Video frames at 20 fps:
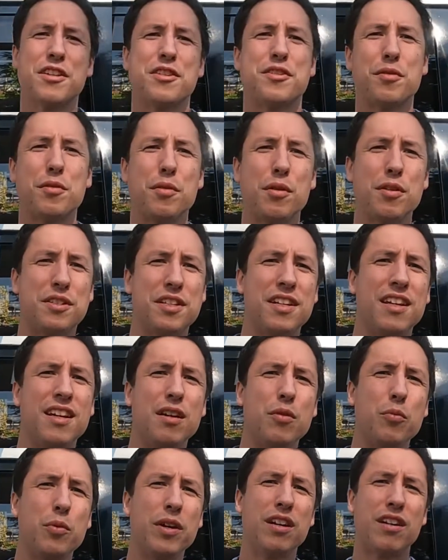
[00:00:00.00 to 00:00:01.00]
So
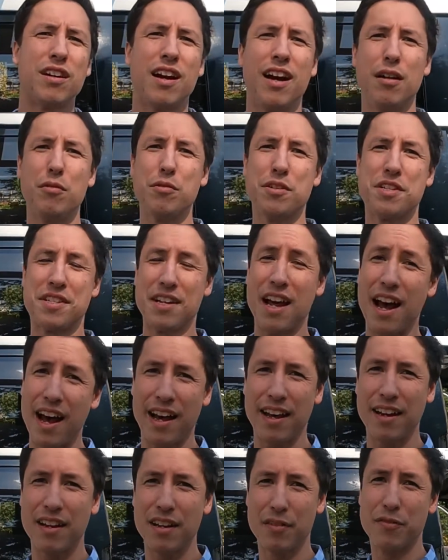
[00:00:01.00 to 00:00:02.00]
today we are
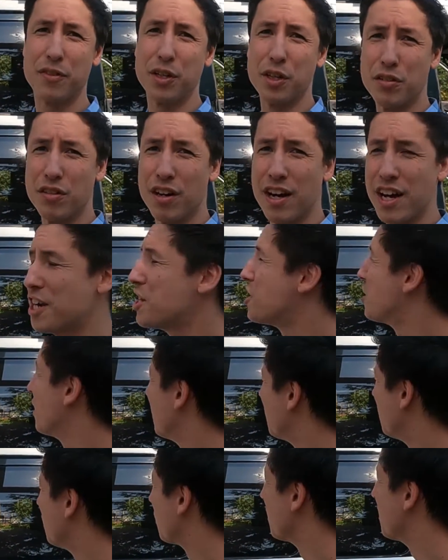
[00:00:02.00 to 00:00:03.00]
outside of the garage,
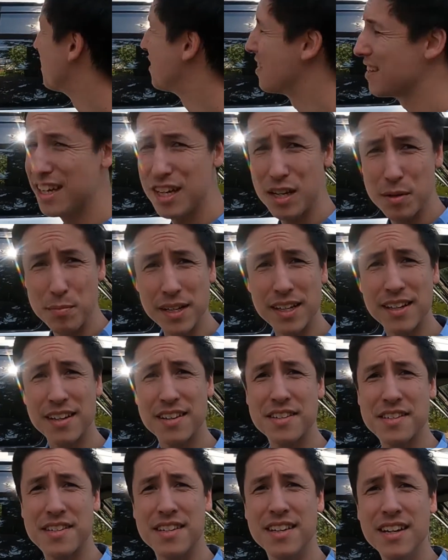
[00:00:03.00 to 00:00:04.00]
as you can see,
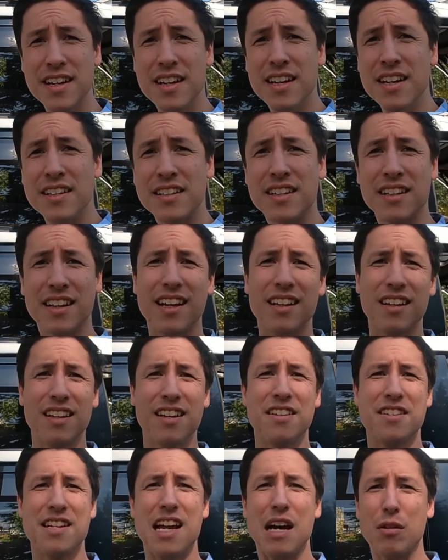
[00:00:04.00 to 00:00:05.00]
because Delilah
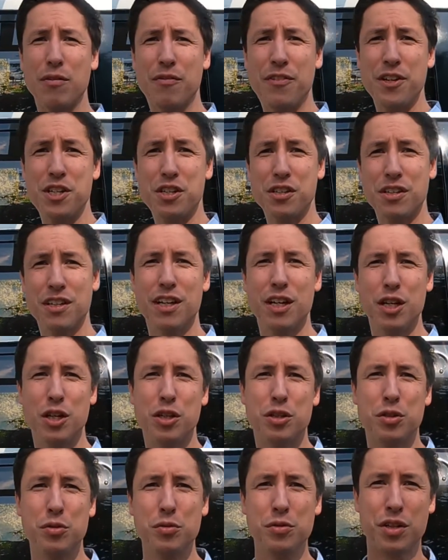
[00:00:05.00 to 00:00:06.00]
is now officially
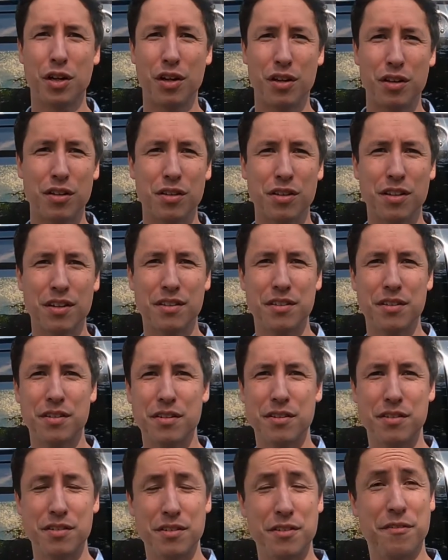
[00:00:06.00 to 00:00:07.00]
too tall
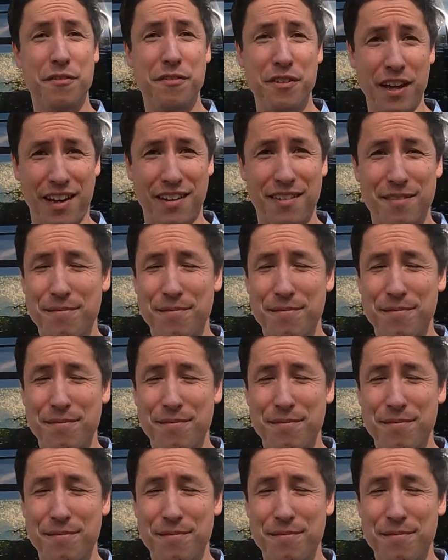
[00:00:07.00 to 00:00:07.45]
to fit.